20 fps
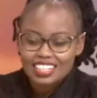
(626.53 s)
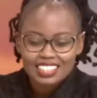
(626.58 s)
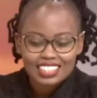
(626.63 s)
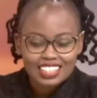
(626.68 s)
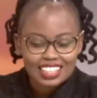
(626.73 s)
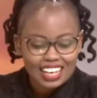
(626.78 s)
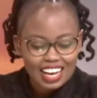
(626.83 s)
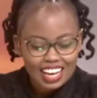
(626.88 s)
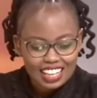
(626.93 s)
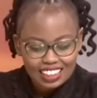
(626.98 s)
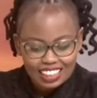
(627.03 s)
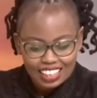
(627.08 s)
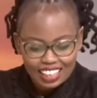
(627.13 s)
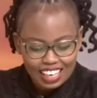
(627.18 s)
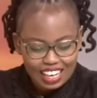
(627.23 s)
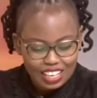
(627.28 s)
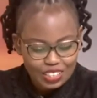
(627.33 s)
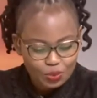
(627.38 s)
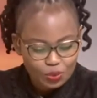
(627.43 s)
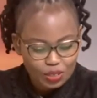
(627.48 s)
that
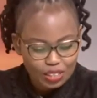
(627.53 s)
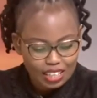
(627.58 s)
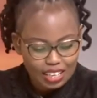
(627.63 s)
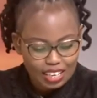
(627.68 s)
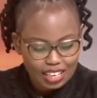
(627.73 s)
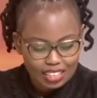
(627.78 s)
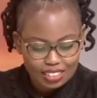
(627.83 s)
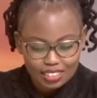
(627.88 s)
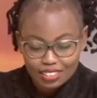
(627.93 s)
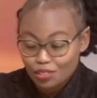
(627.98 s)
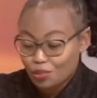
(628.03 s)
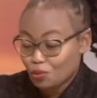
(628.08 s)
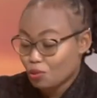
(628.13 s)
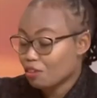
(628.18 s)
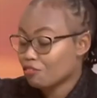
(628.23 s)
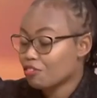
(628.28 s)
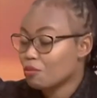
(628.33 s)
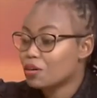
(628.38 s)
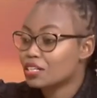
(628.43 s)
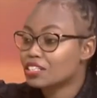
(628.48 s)
nonetheless, whether it's
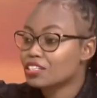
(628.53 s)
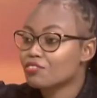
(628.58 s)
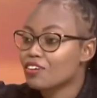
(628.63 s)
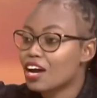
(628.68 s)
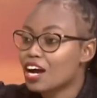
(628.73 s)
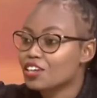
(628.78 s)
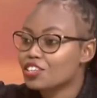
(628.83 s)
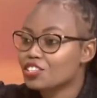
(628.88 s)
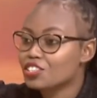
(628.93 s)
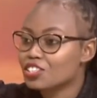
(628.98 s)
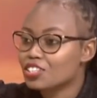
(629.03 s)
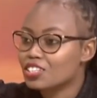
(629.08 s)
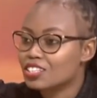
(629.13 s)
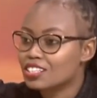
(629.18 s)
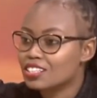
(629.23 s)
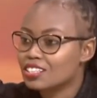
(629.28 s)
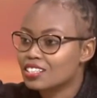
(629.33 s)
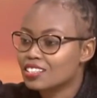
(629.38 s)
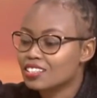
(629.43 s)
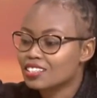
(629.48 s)
through affirmative
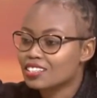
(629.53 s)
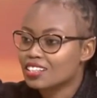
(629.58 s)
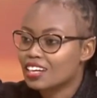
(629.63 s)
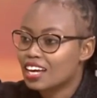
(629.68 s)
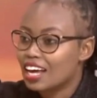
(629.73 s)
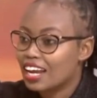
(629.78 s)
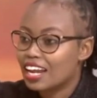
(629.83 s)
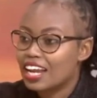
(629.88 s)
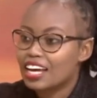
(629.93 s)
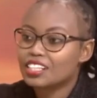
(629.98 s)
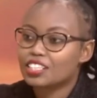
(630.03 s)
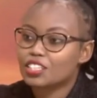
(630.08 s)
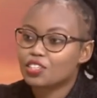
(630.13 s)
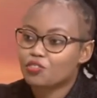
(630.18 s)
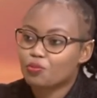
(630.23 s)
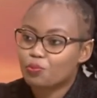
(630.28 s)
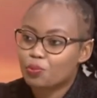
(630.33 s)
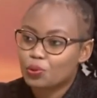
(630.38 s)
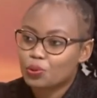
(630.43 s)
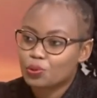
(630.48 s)
action,
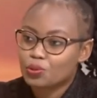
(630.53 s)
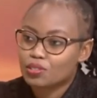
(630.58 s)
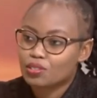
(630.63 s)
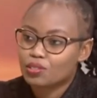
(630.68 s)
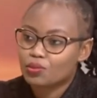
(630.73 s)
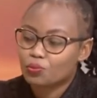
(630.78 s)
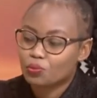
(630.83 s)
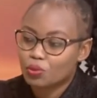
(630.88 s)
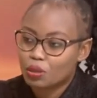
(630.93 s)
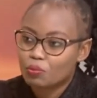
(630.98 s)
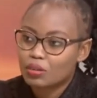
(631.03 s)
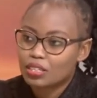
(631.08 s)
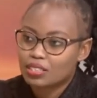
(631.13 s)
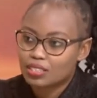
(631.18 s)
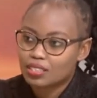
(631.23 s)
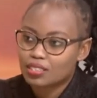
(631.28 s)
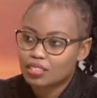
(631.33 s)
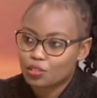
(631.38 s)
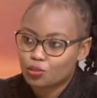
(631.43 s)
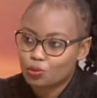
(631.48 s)
elective posts,
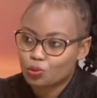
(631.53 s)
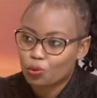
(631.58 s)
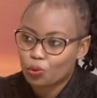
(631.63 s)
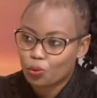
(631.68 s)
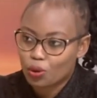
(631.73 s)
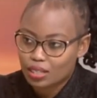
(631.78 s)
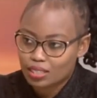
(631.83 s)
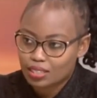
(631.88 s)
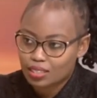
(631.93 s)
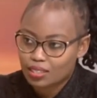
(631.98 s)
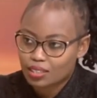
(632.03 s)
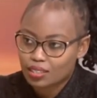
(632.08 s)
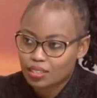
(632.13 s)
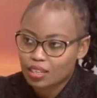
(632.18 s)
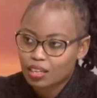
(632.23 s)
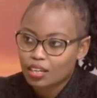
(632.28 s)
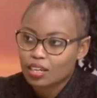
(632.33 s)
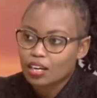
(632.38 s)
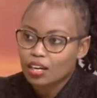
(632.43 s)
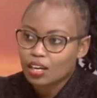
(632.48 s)
women just need to go at it.
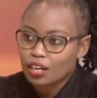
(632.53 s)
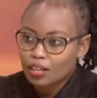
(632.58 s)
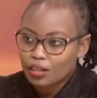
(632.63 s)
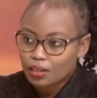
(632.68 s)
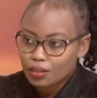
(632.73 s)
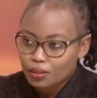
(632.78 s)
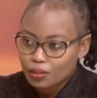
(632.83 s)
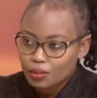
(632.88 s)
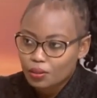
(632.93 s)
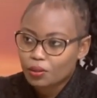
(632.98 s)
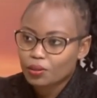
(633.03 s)
Yes.